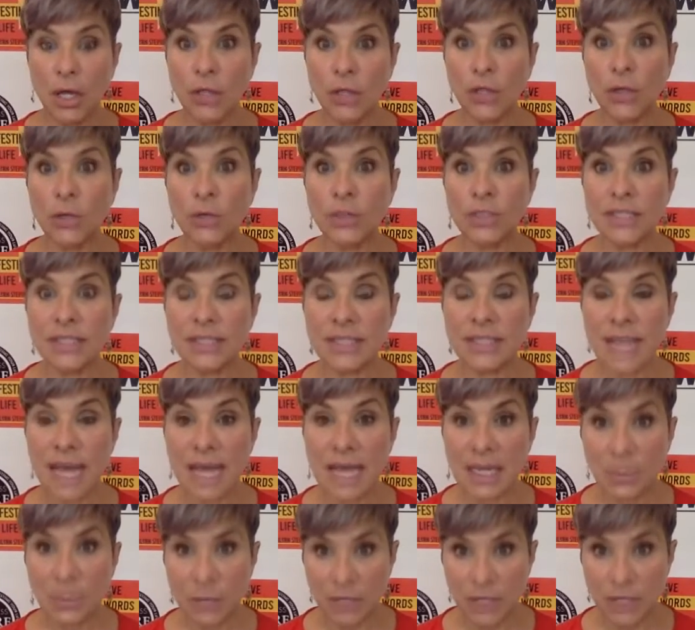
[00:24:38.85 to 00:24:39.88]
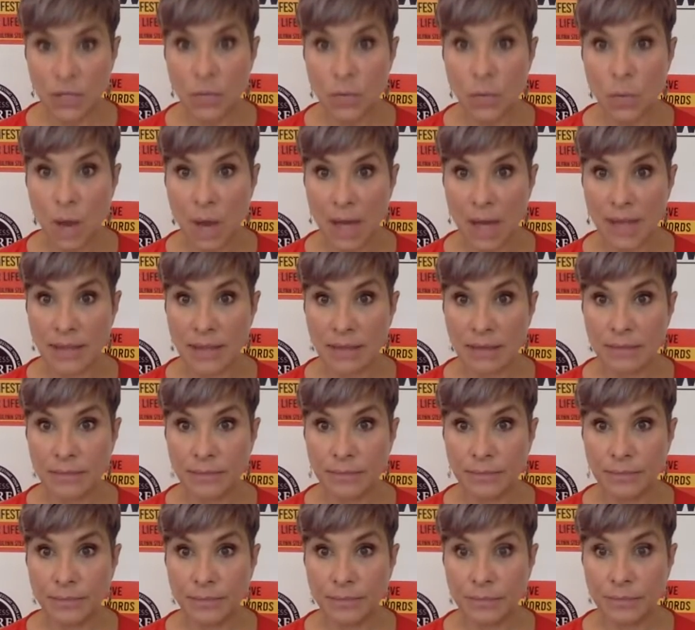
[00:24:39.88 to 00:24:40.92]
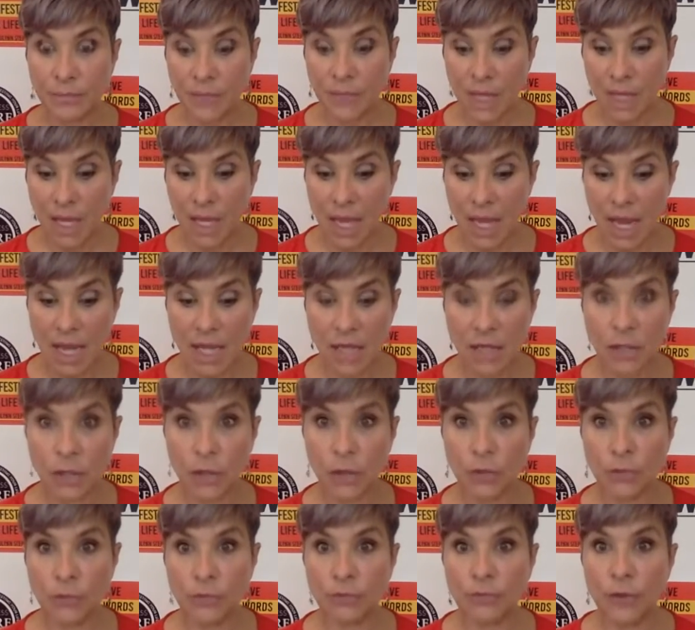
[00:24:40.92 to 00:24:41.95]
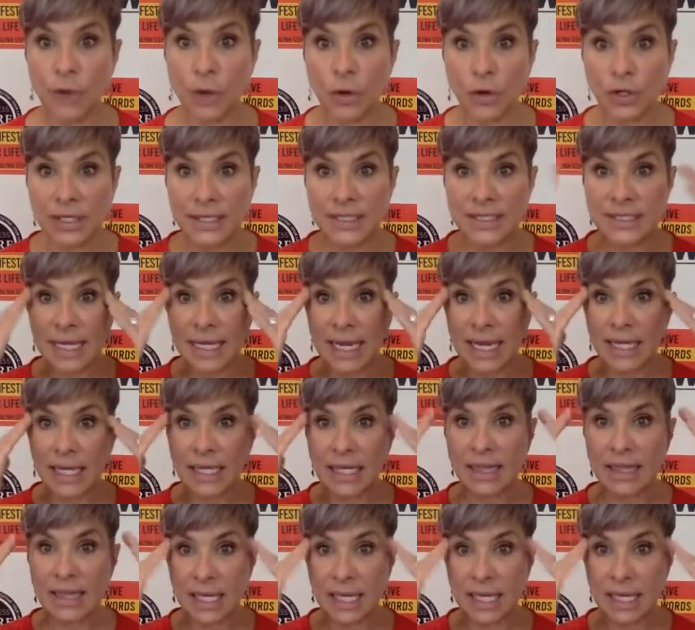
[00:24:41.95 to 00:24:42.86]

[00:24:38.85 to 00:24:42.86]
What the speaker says: you decide what you want and you're focusing,